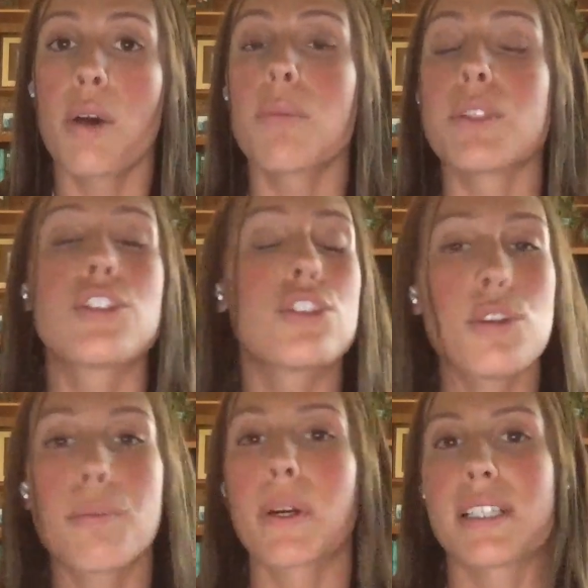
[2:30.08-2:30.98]
was
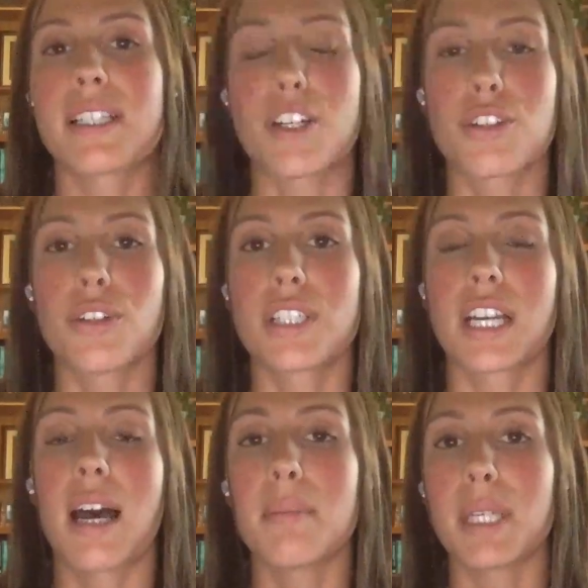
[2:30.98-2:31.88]
super essential to
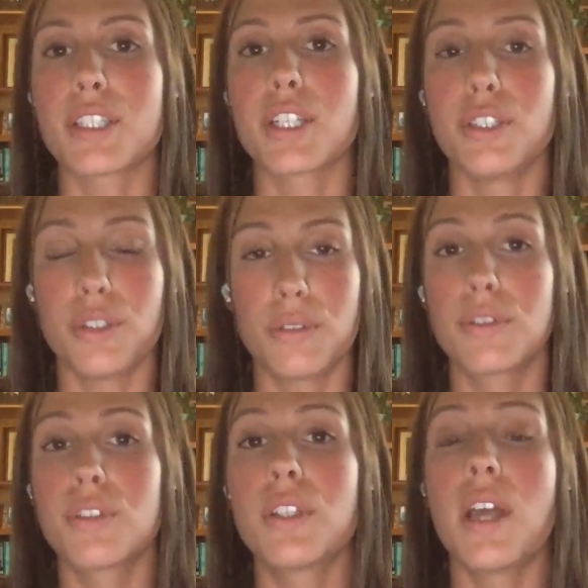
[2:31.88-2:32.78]
coming
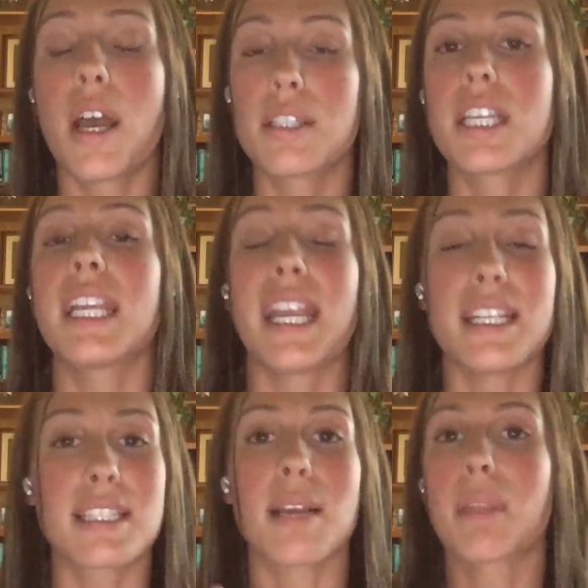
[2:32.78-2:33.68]
to gain
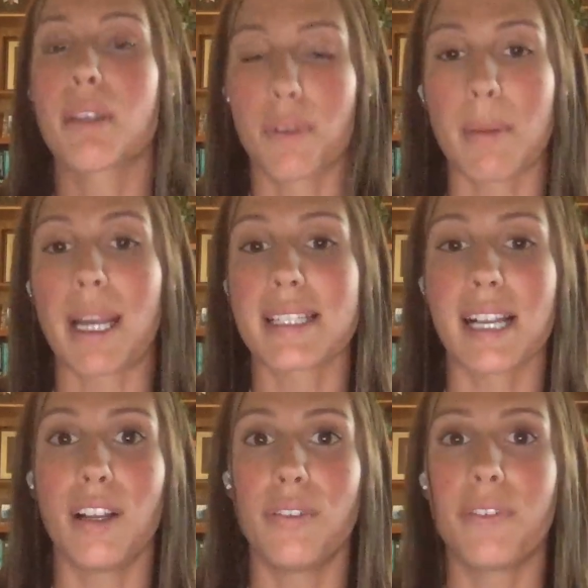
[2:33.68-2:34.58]
something for
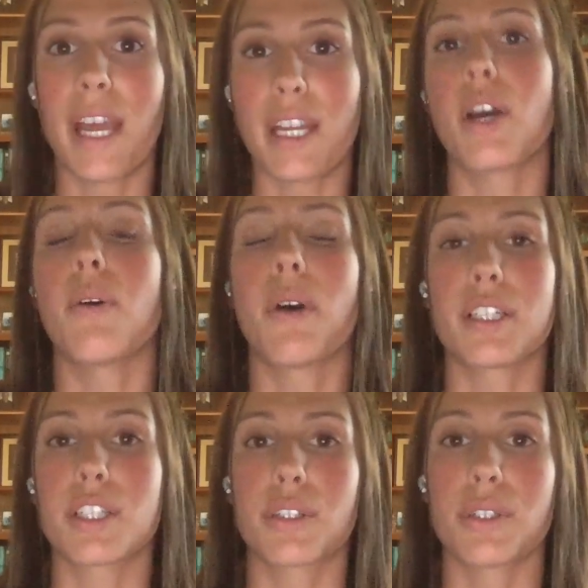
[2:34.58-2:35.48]
myself and go on
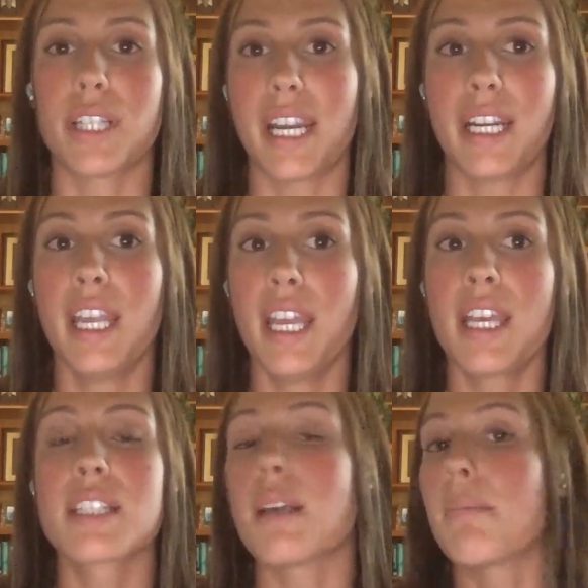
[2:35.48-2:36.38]
to create
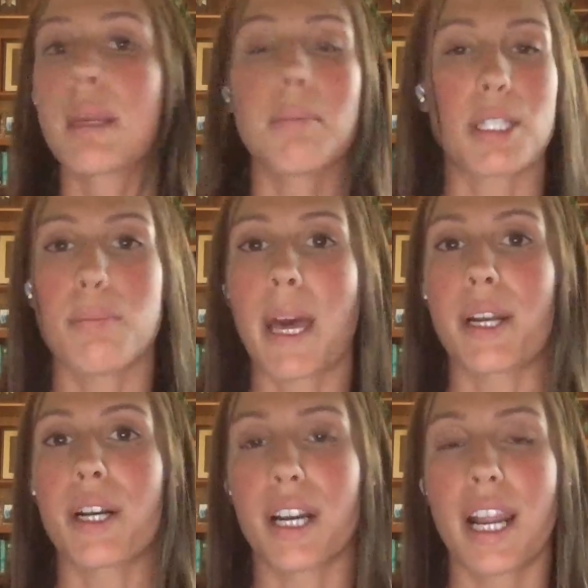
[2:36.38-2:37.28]
something much
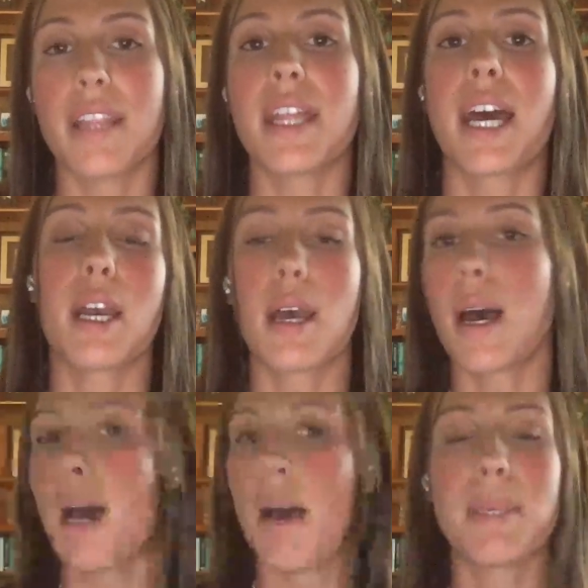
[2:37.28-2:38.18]
better and that
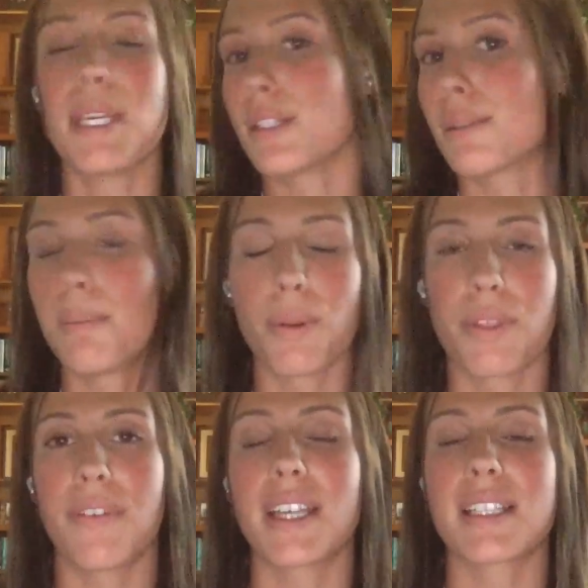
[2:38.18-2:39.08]
appeased both
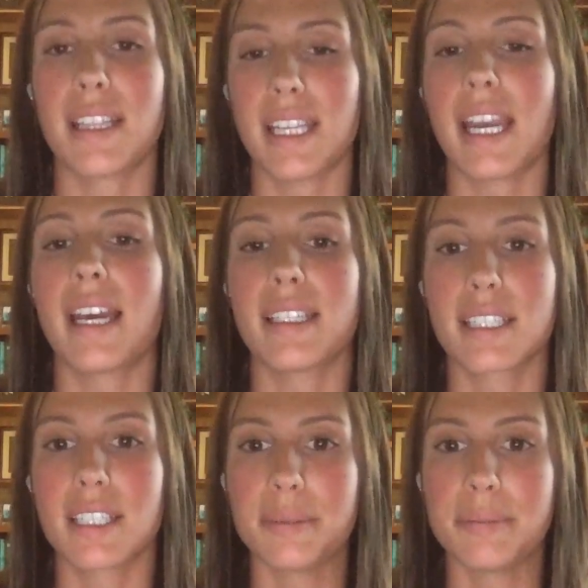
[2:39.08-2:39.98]
of us in the end.